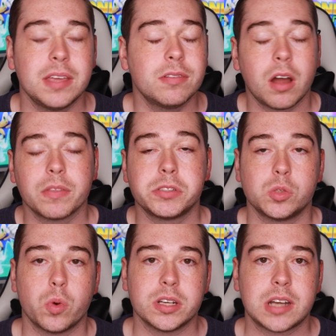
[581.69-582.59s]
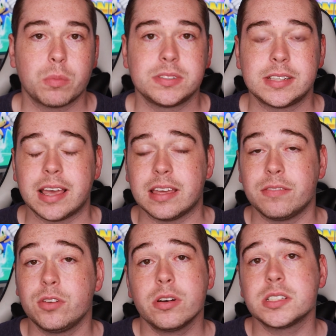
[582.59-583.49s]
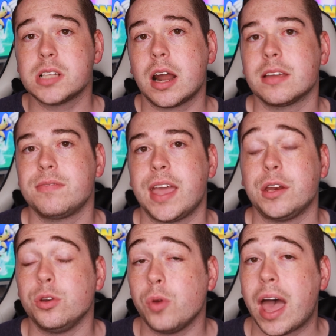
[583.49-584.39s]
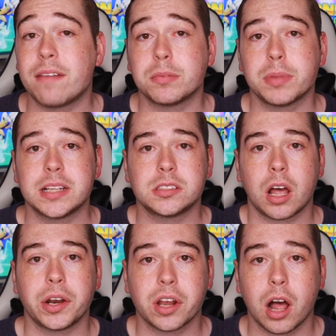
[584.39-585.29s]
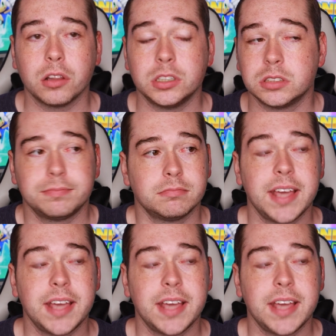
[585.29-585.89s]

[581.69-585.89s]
even on the Switch, I would say if you're a Sonic fan and you haven't played Sonic Colors,